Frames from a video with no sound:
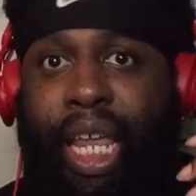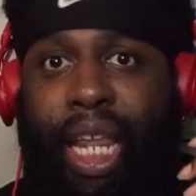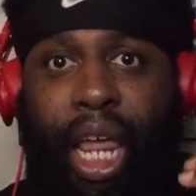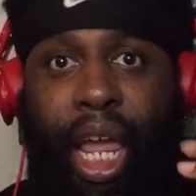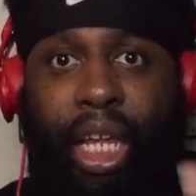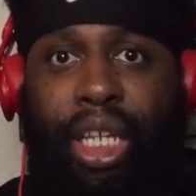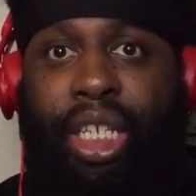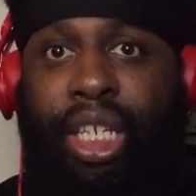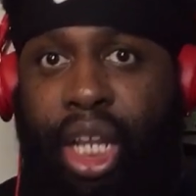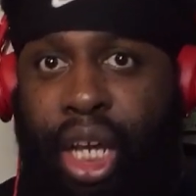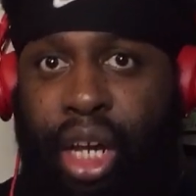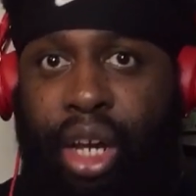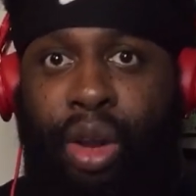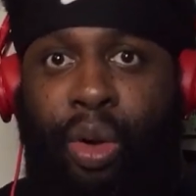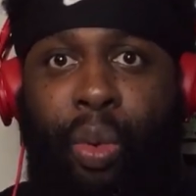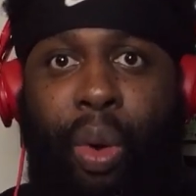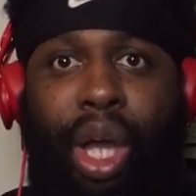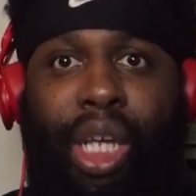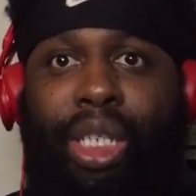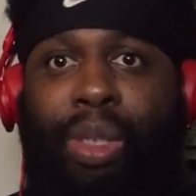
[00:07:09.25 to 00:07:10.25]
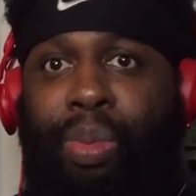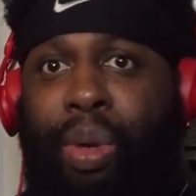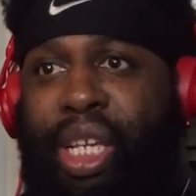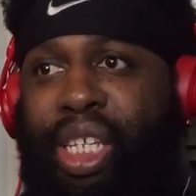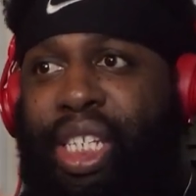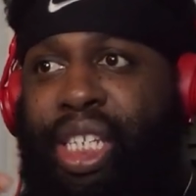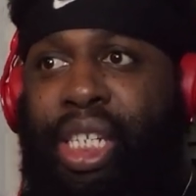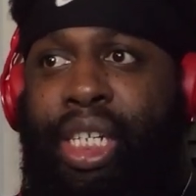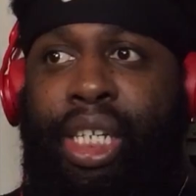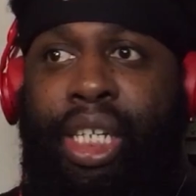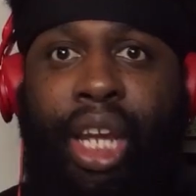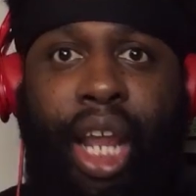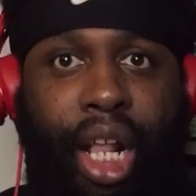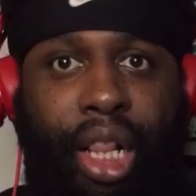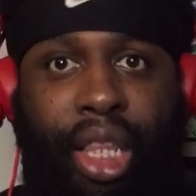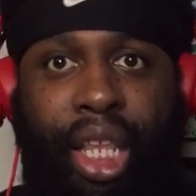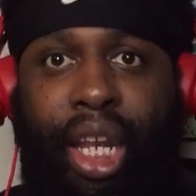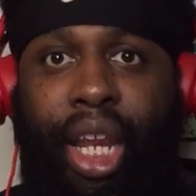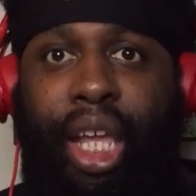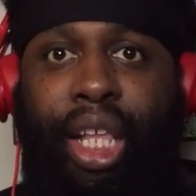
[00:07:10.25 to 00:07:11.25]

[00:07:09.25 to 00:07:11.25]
They're still in the white space. Nothing